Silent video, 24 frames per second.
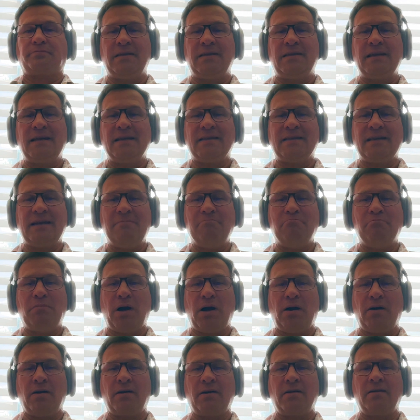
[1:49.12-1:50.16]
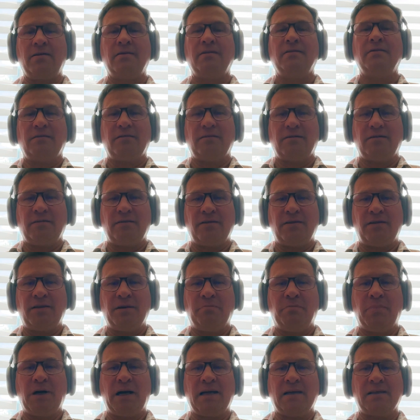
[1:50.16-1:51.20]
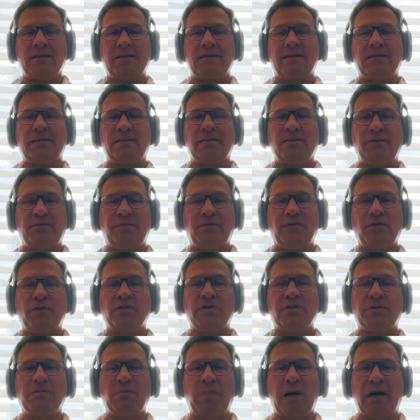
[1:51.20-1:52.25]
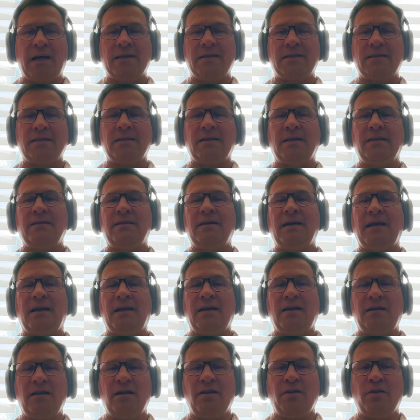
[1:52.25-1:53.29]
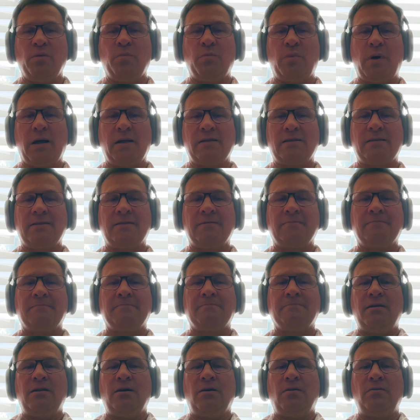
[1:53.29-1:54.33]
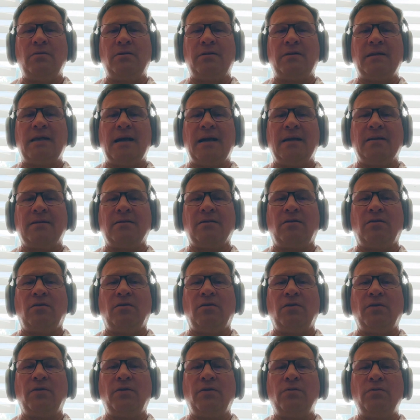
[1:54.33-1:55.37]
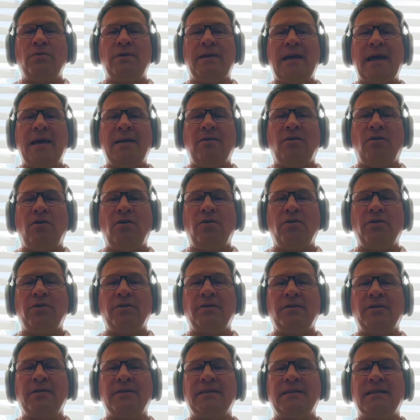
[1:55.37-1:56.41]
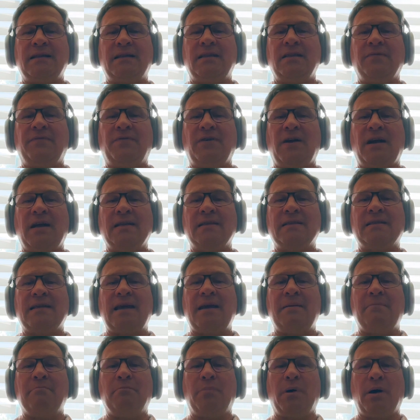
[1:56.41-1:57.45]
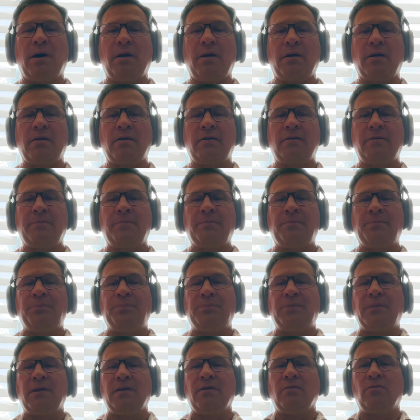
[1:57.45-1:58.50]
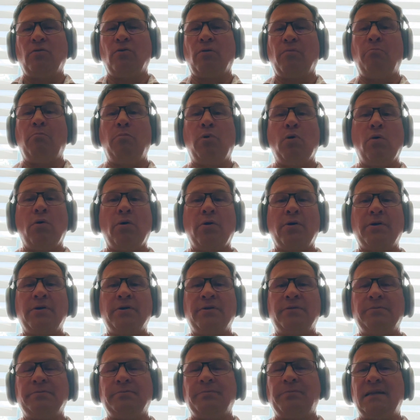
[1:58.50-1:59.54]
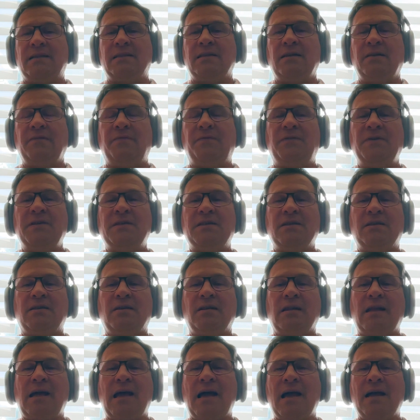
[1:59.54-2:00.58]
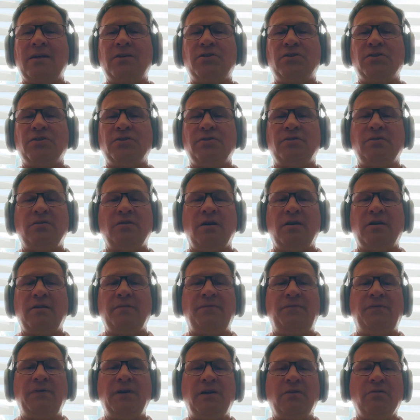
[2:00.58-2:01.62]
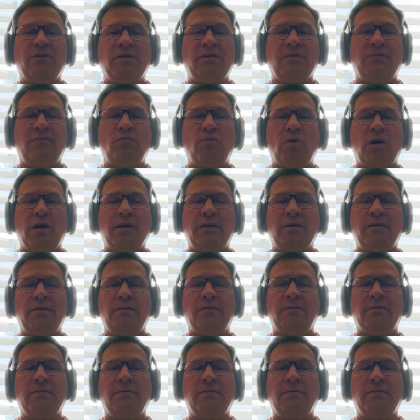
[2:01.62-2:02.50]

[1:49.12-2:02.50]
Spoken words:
Disembark the bus, the first bus, and take another bus. Note that although get on signifies embark or board, it's a physical action, not a figurative one.